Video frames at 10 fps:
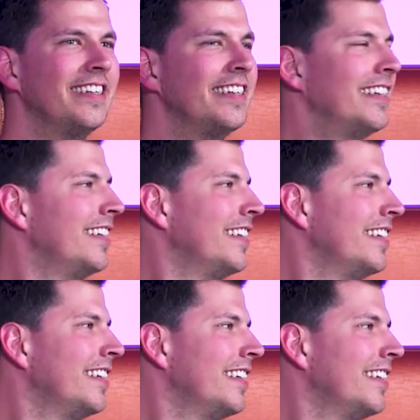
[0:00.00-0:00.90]

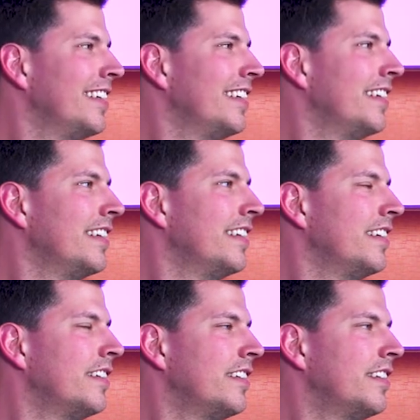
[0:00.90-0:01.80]

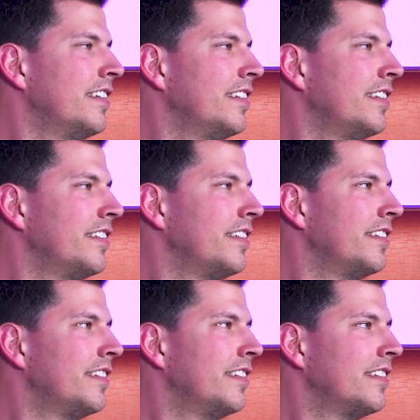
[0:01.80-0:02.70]

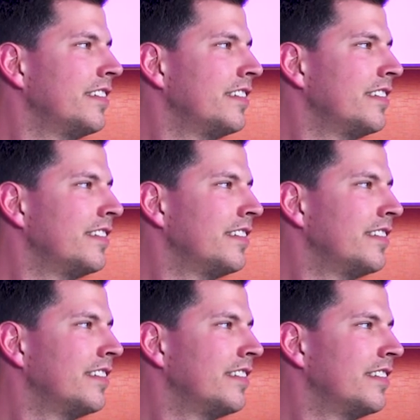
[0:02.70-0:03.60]

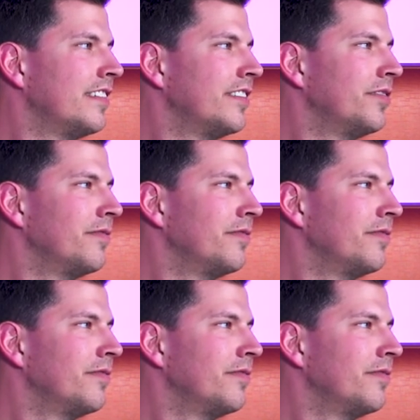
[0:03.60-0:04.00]
This person isn't speaking.